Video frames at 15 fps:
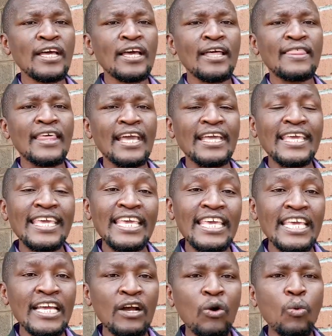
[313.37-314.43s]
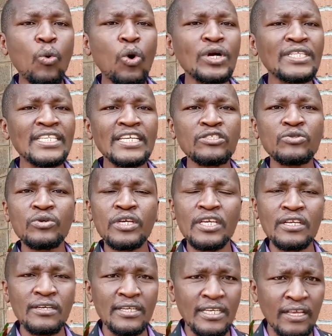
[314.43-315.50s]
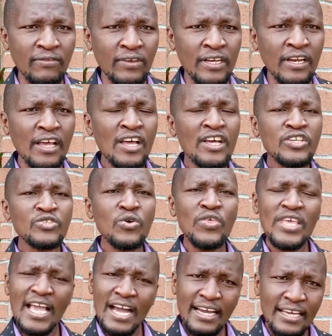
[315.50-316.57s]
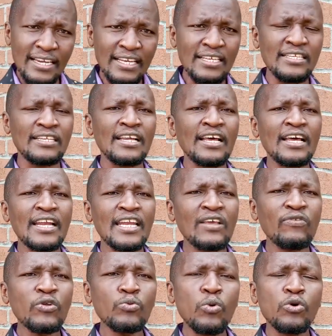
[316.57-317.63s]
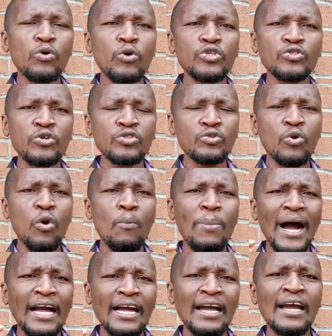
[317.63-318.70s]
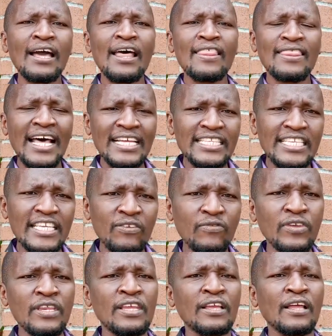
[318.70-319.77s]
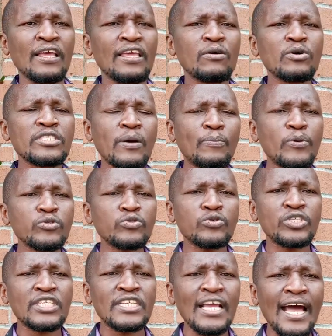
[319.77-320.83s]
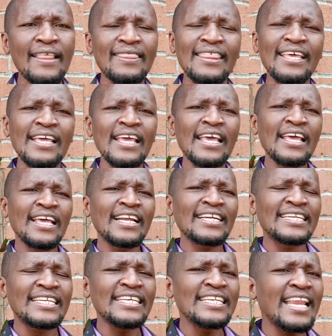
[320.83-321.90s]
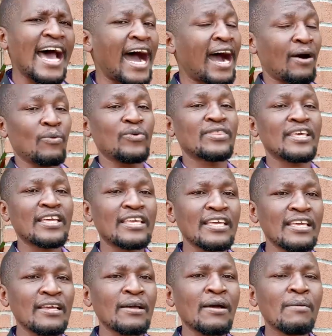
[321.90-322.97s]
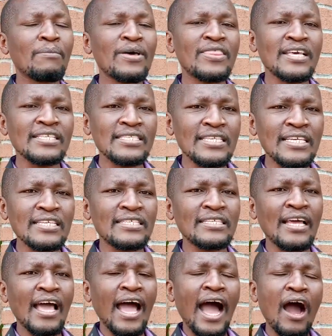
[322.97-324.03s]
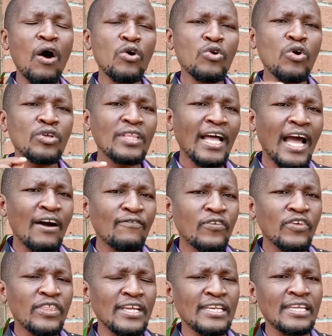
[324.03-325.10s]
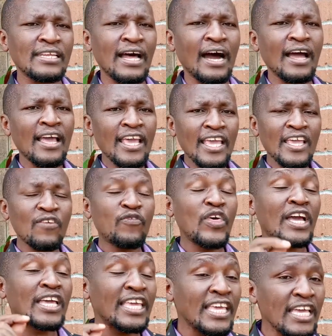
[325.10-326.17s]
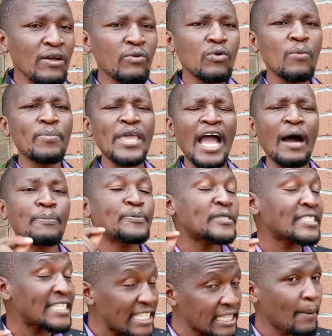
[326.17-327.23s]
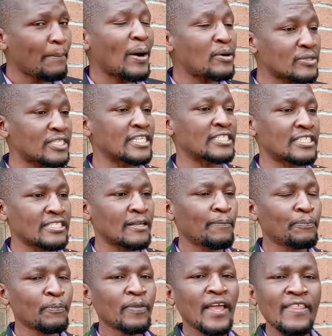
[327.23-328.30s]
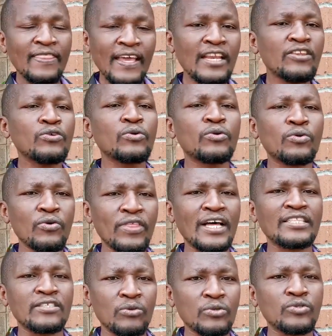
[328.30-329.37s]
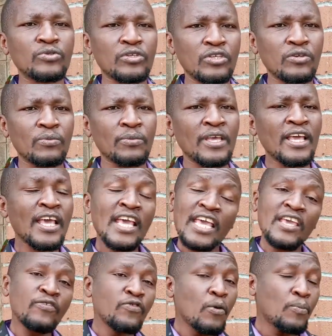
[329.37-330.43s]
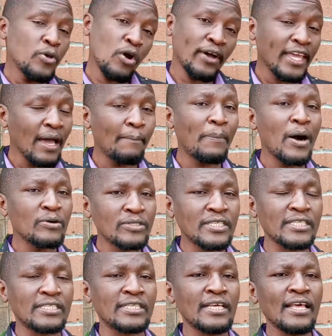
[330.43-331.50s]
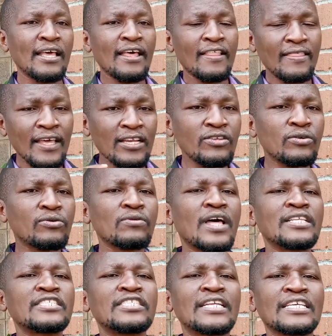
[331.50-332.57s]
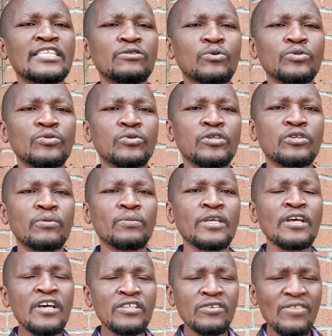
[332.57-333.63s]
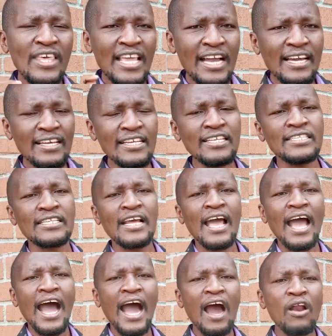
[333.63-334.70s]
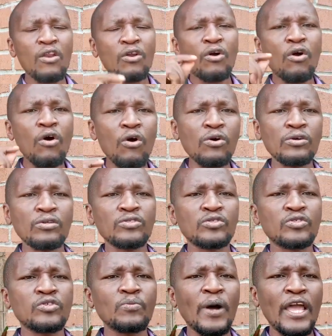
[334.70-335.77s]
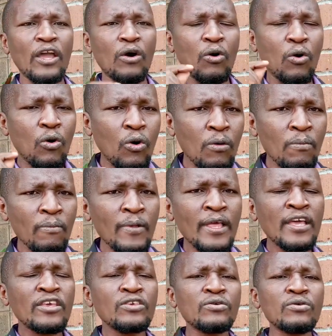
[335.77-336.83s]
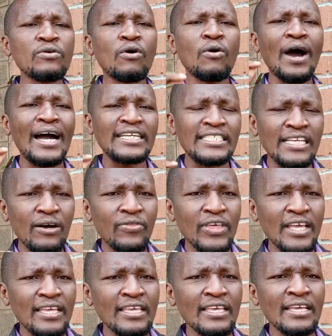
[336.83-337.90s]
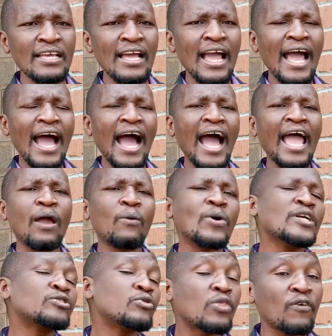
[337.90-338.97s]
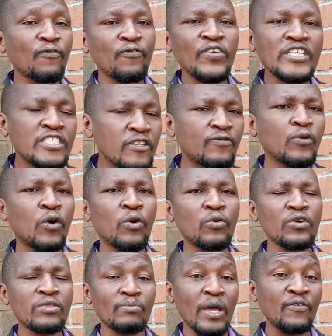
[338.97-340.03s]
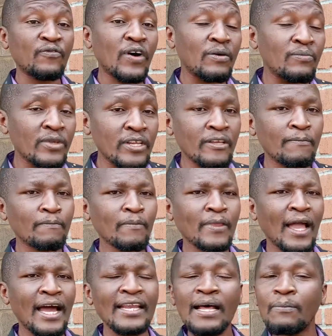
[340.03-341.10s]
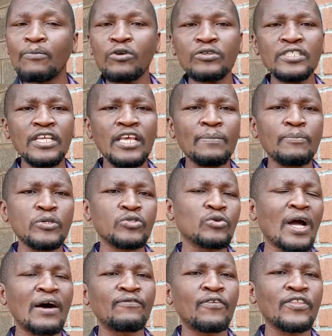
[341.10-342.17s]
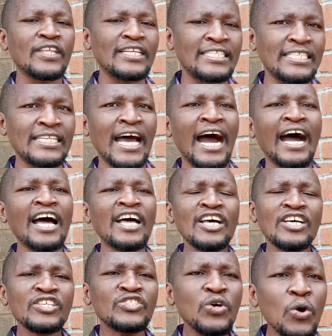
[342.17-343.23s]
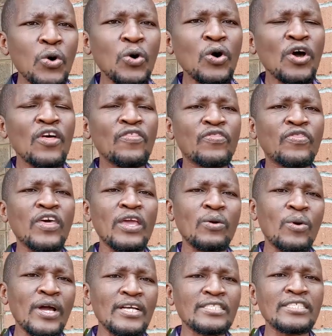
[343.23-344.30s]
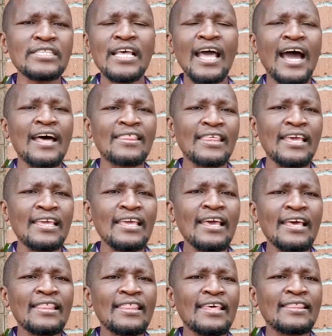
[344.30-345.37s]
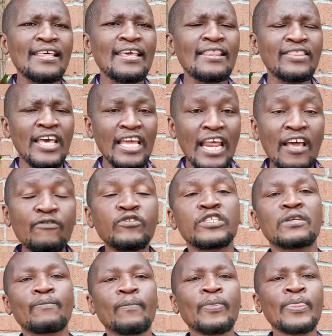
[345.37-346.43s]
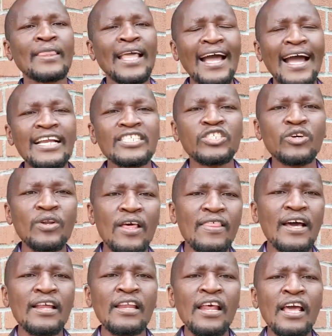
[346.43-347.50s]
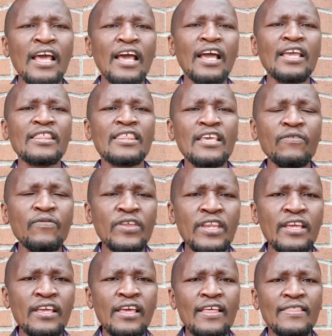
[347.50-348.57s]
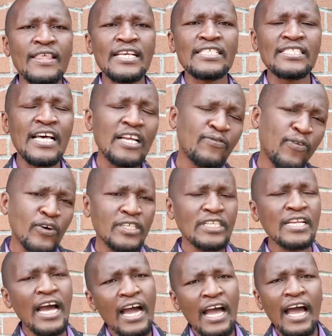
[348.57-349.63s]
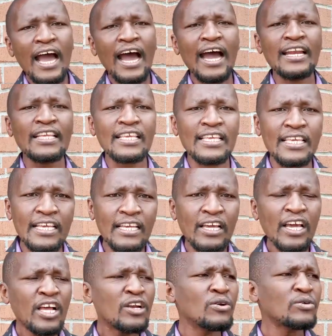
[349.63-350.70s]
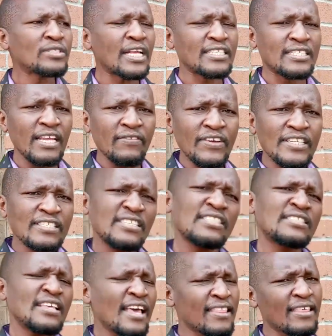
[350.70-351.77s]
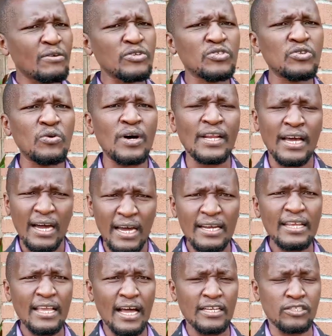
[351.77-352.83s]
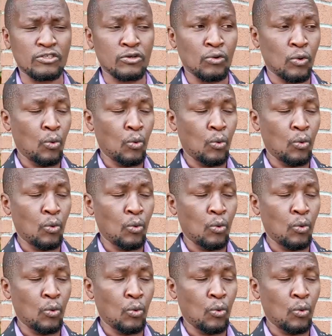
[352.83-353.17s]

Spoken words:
the king wanted to kill David. So they agreed. David was not go back that evening. He was supposed to share the dinner with the king. But they said, I will not come for the dinner. If the king will be upset about it, then you'll know that he wants to kill me. If you'll be okay about it, then you'll know that he doesn't want to kill me. So they agreed, I'll go to my home. You go and tell the king, I went to the festival with my family and I'm not able to come for the dinner. So they went and they left. And Jonathan, in the evening, they sat for dinner and king looked at David's seat. There was no one. And he asked,